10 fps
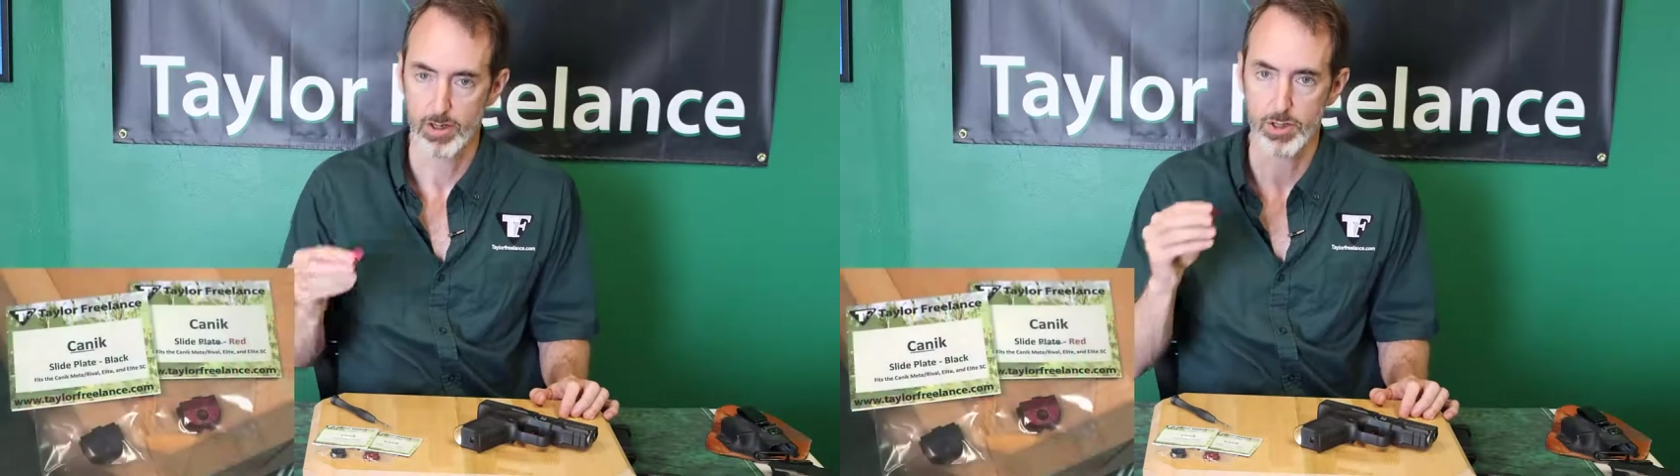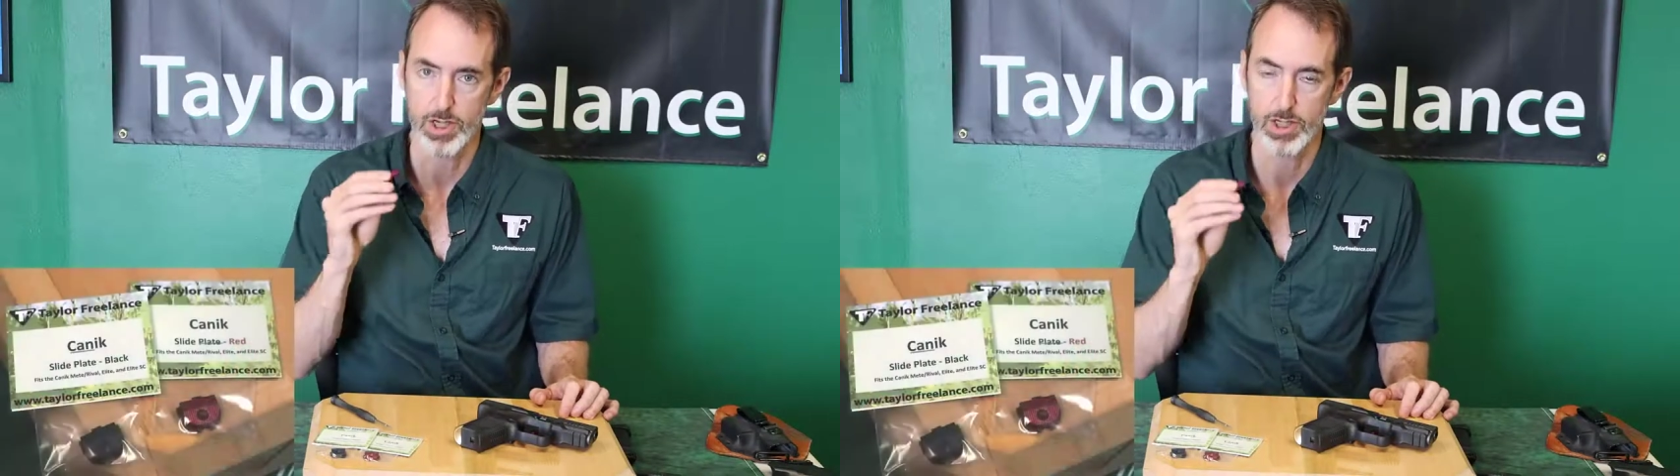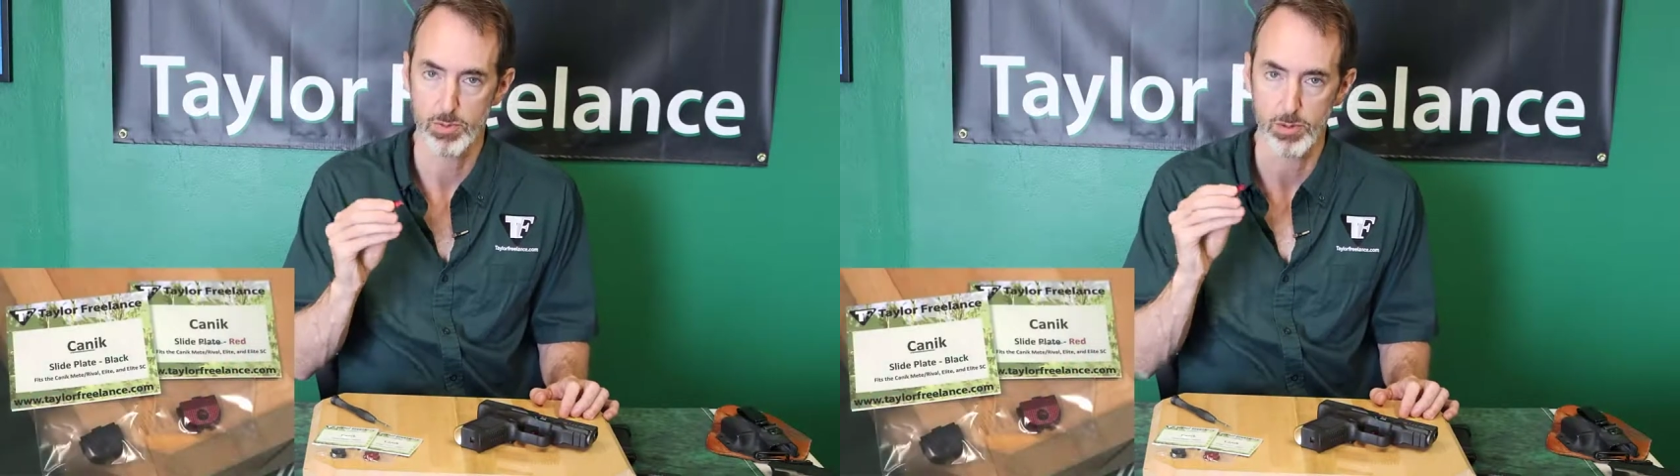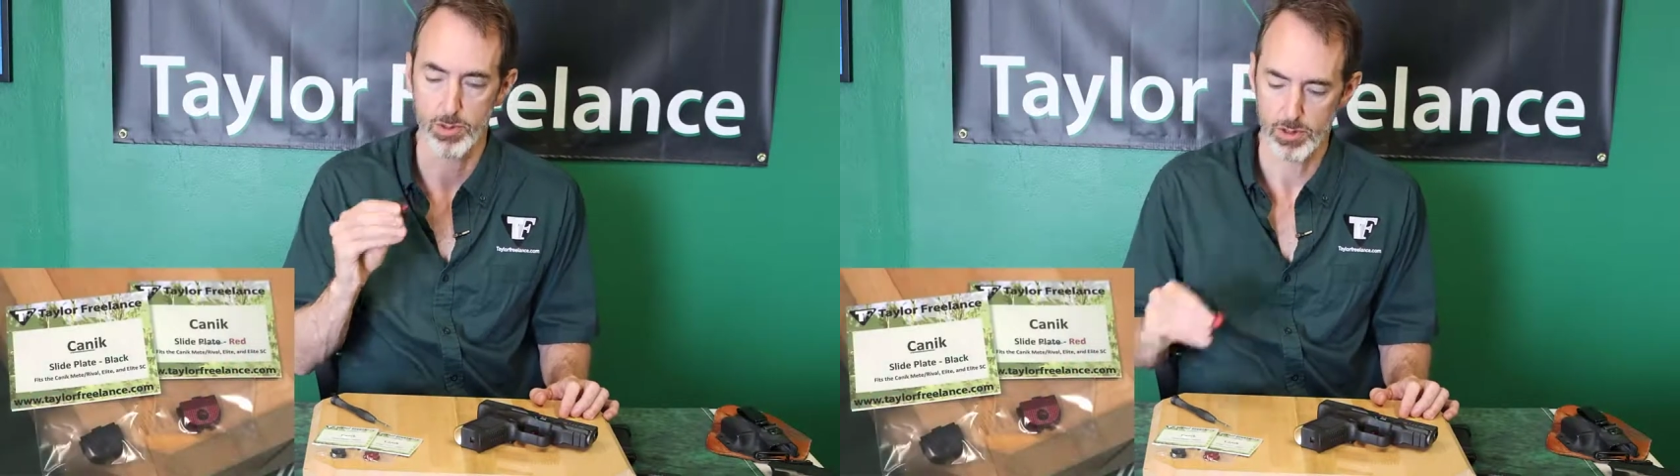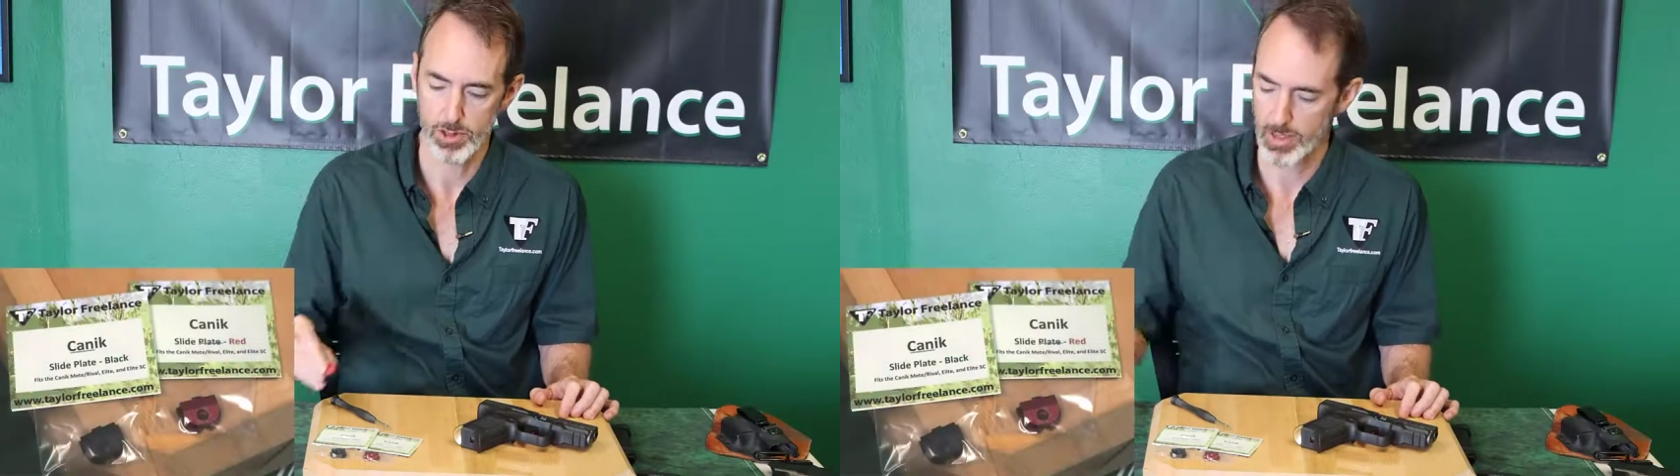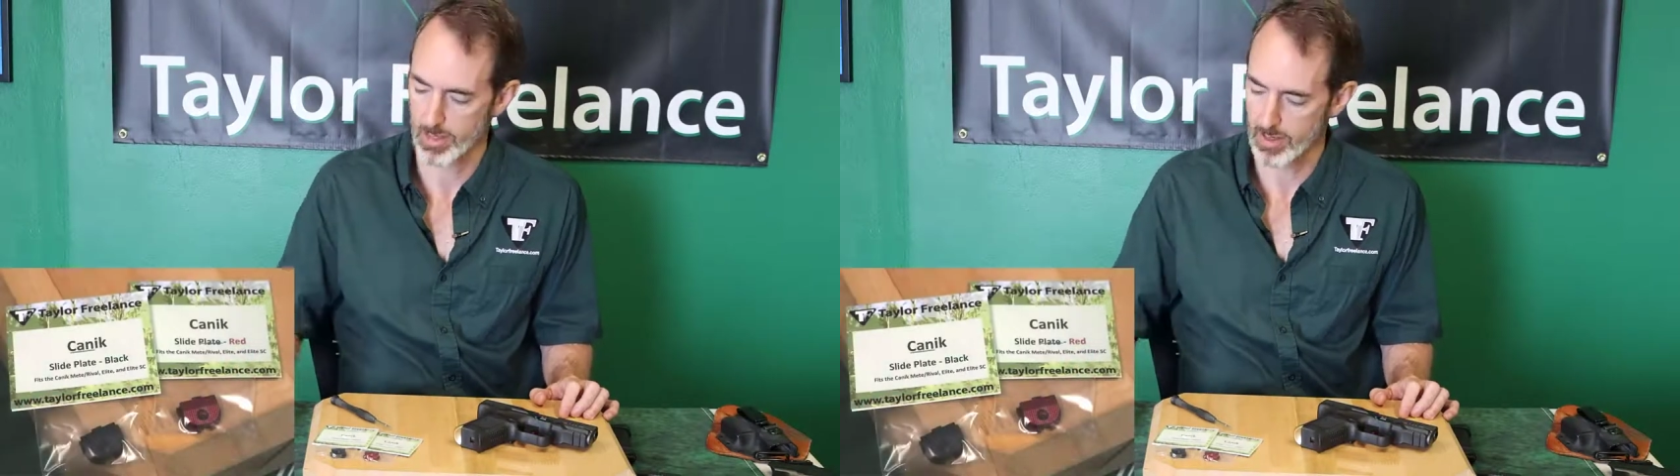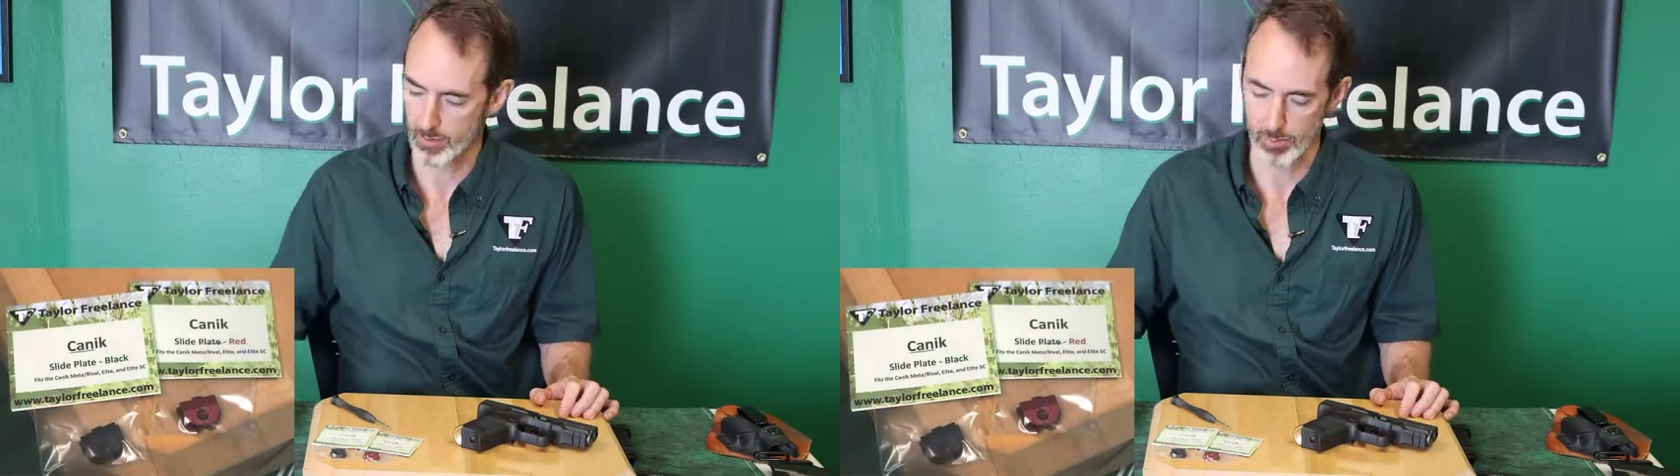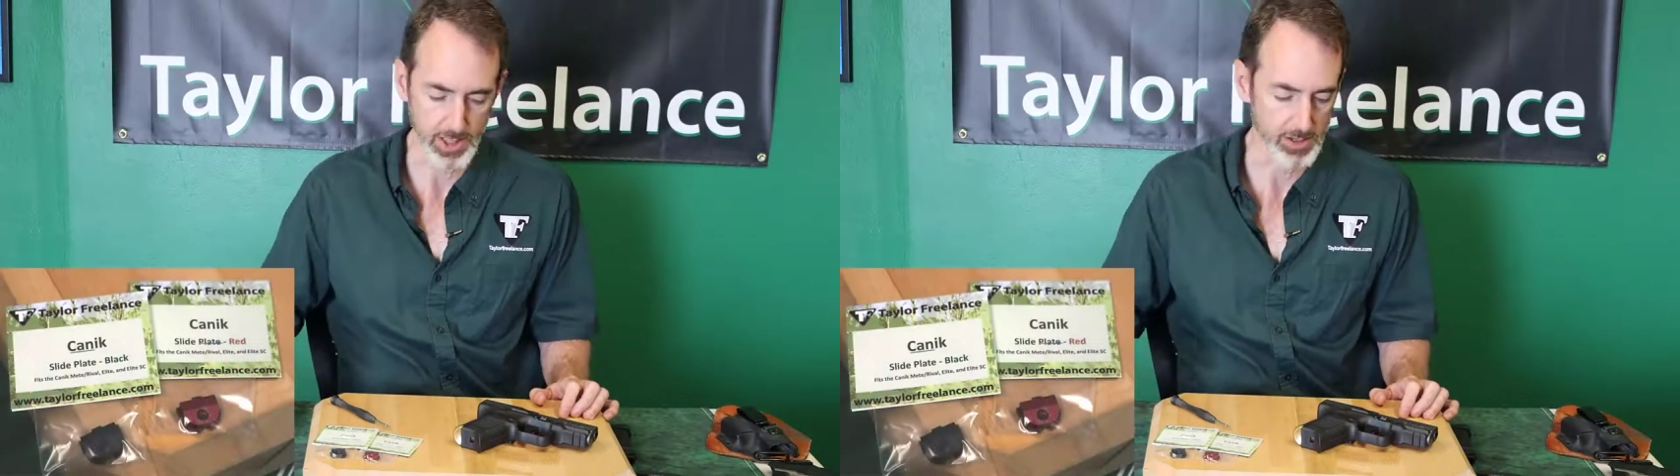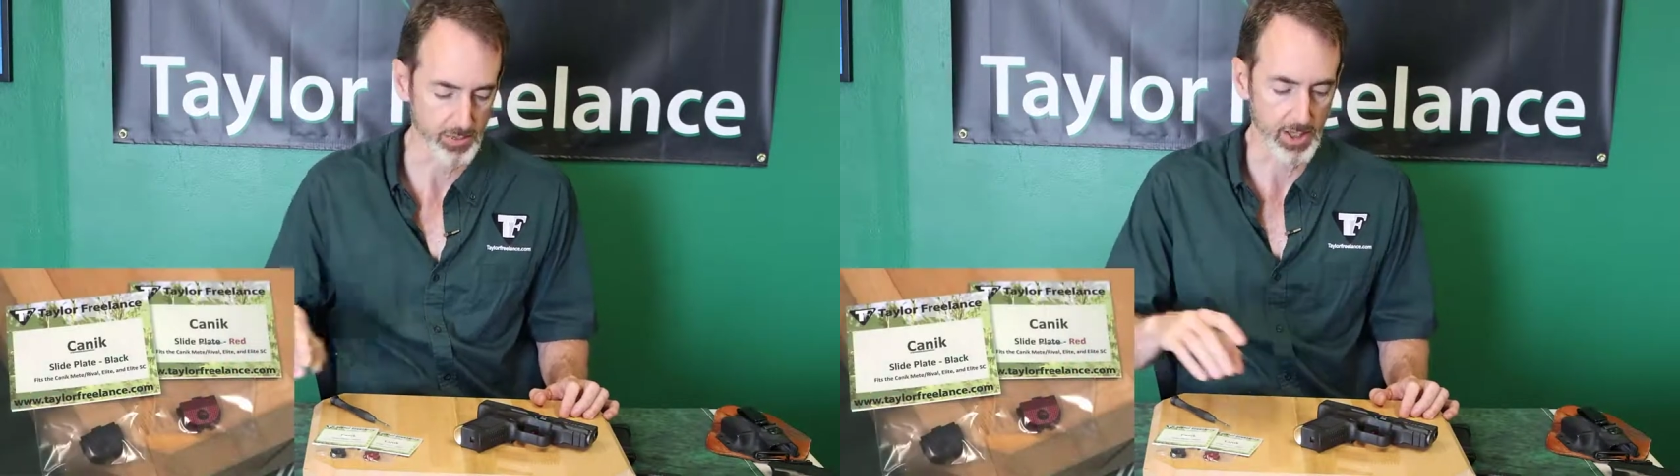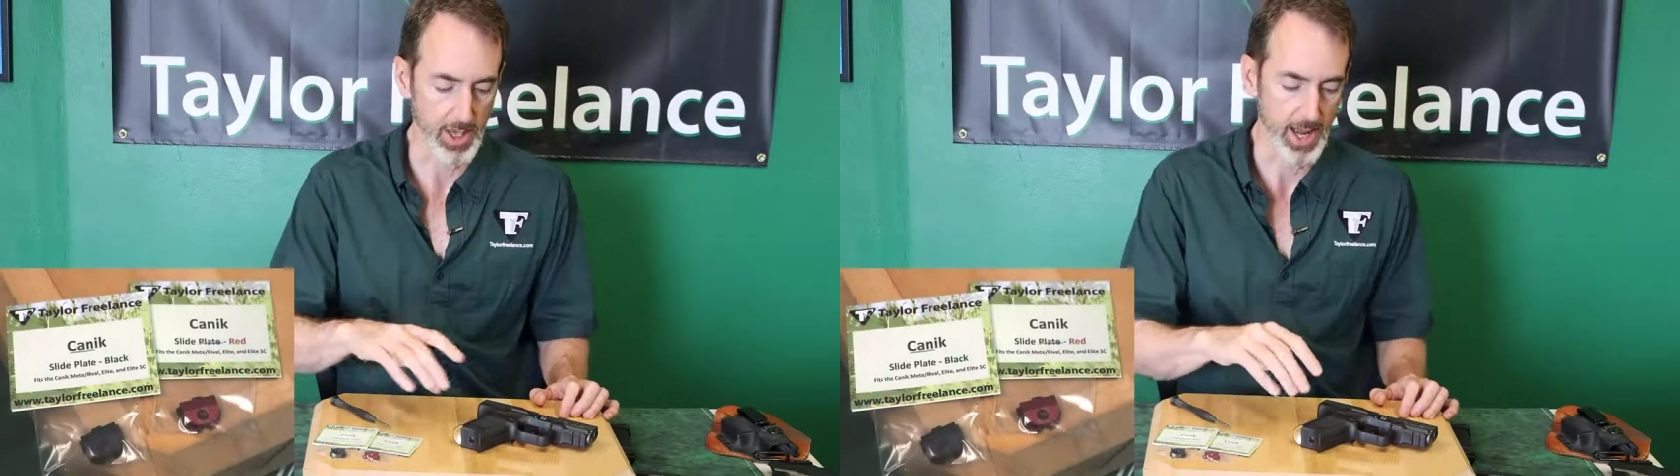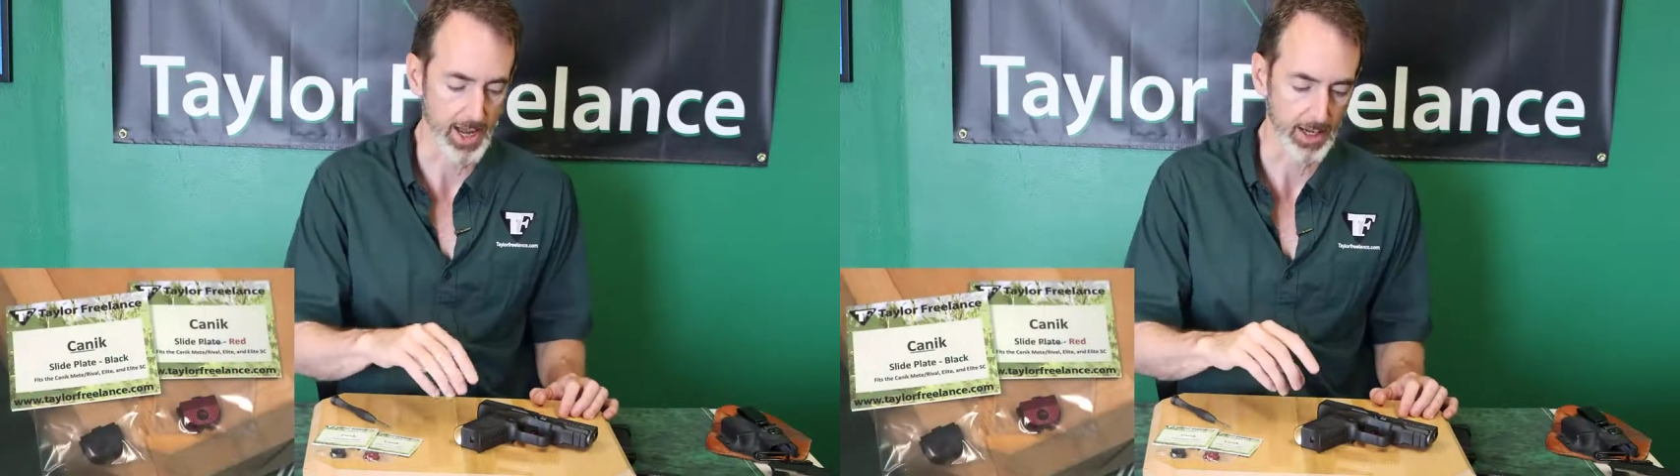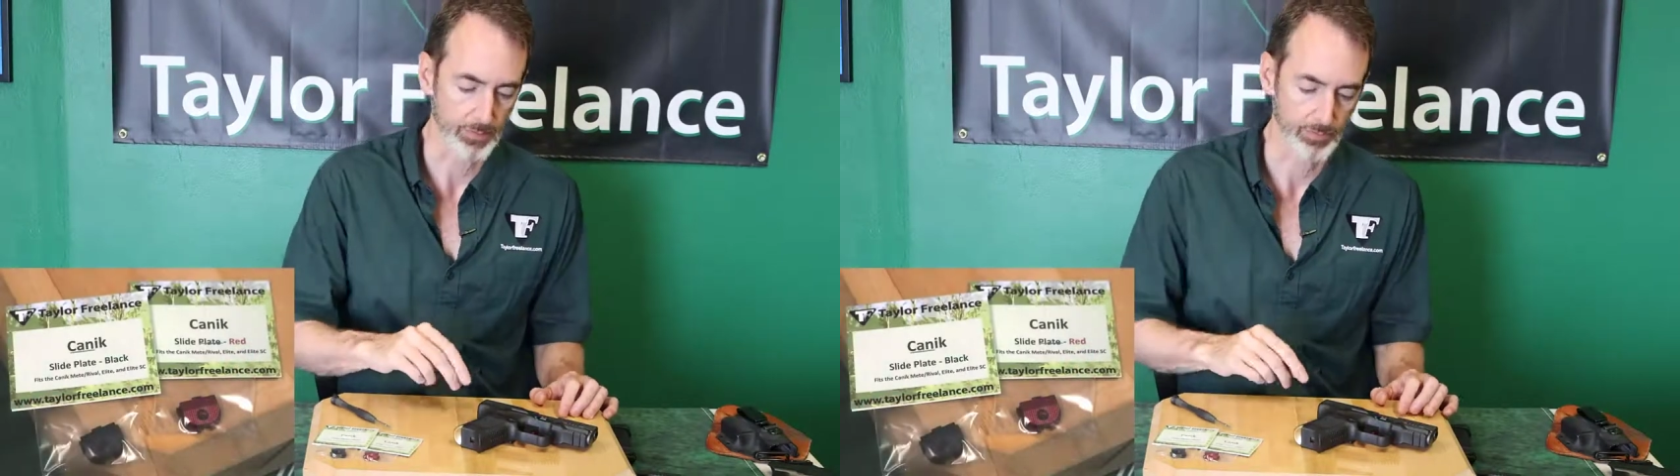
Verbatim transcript: interchangeable slide cover plates for the Canik.